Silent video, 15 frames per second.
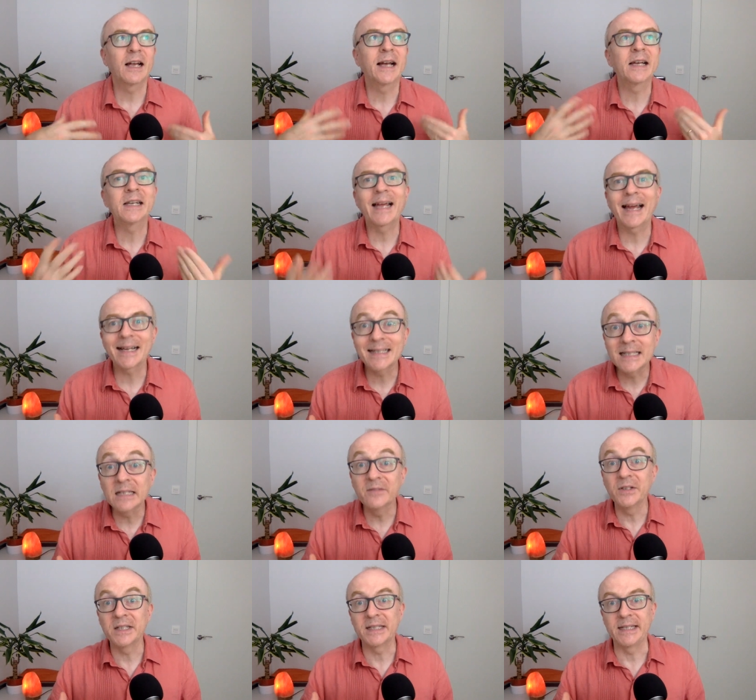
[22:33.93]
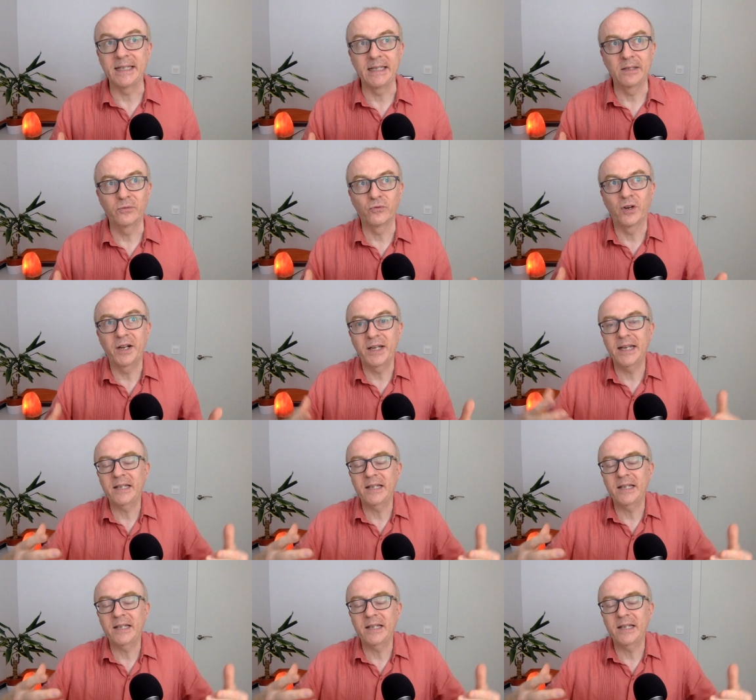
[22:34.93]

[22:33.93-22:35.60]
an activity, right?